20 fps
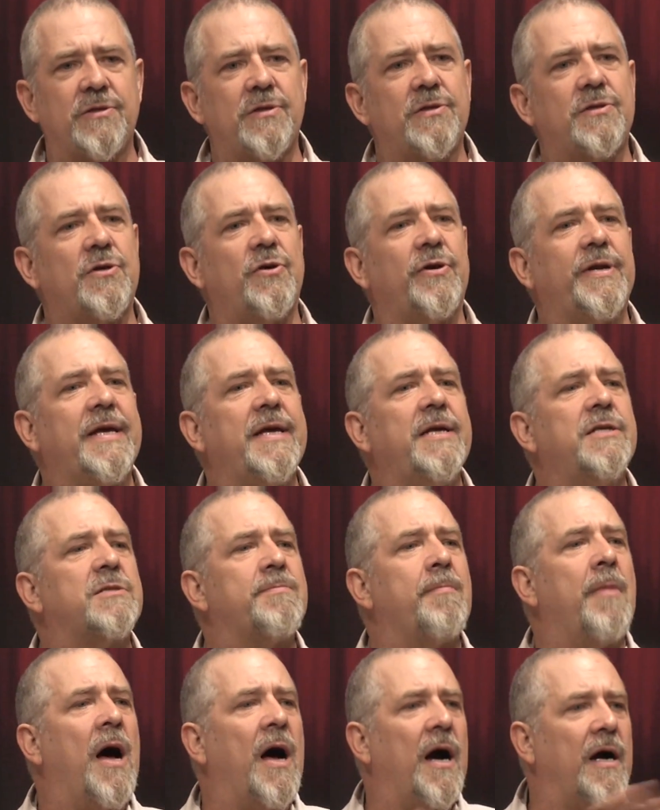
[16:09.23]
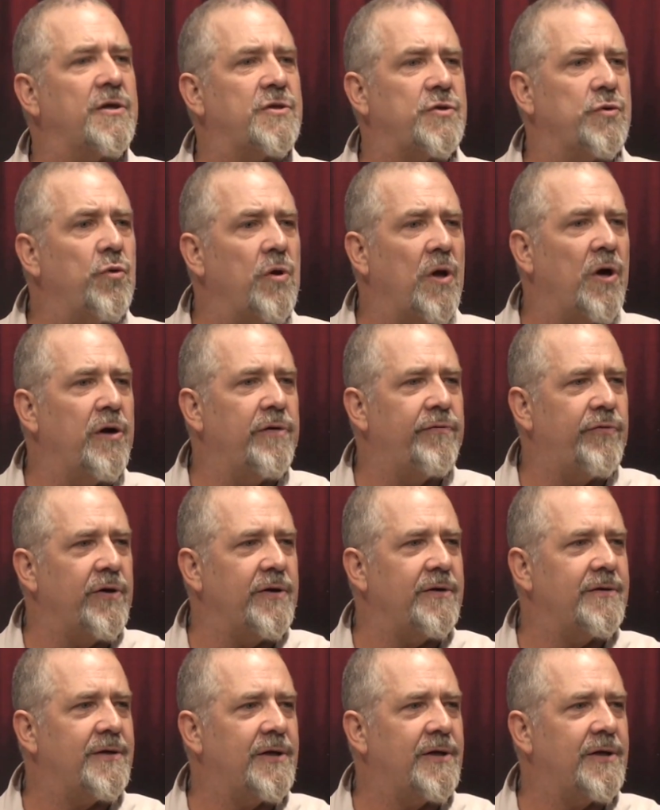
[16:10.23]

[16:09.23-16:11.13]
it's got his marks all over it.